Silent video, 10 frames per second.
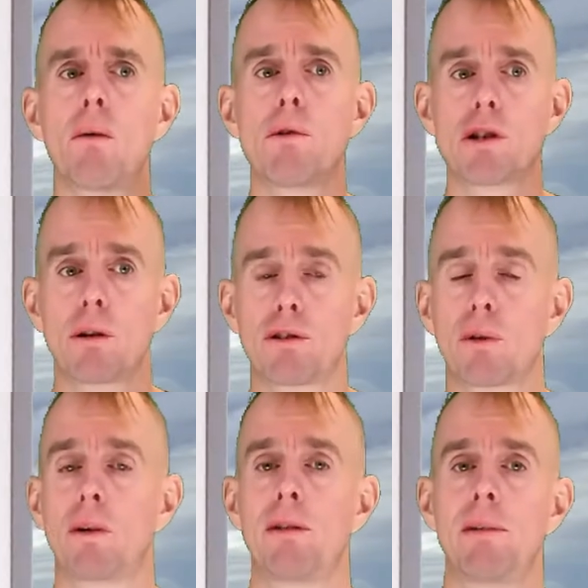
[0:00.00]
which
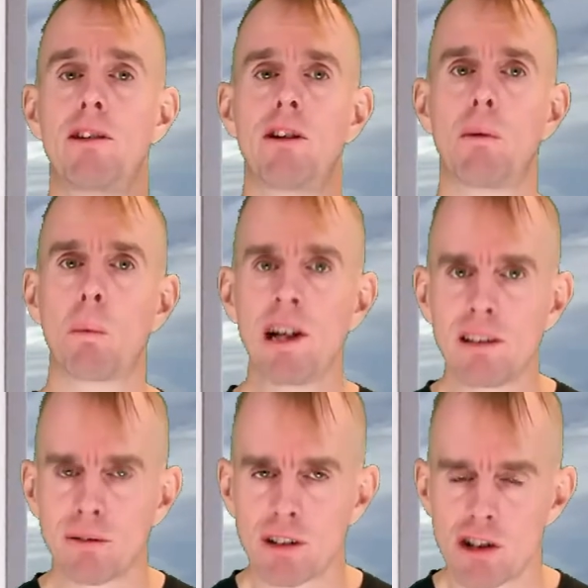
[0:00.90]
consequently means that the
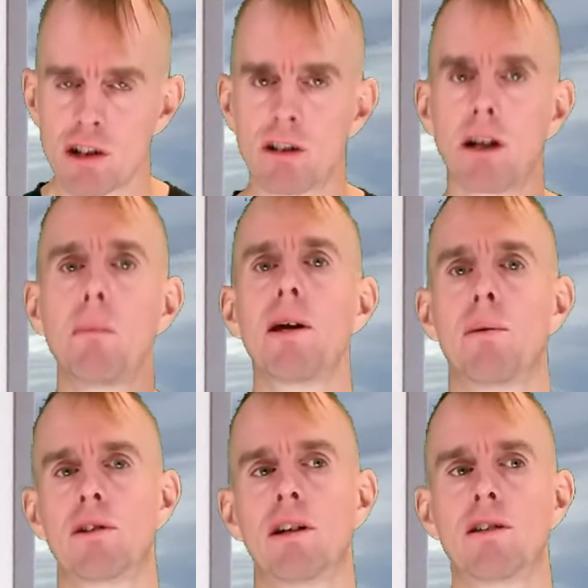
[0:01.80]
weighting function W
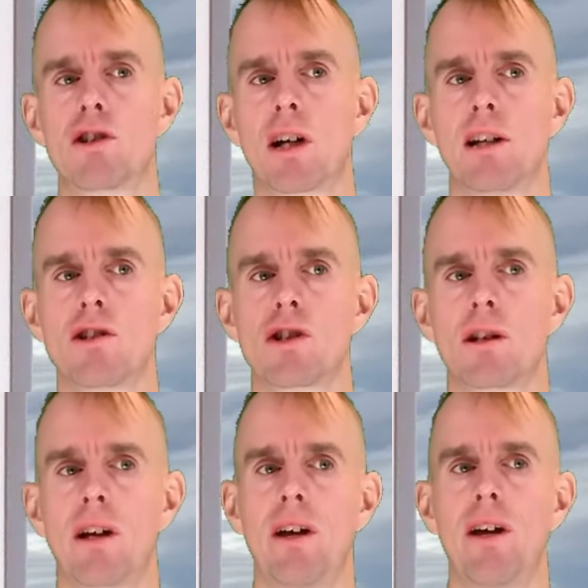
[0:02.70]
is going to change,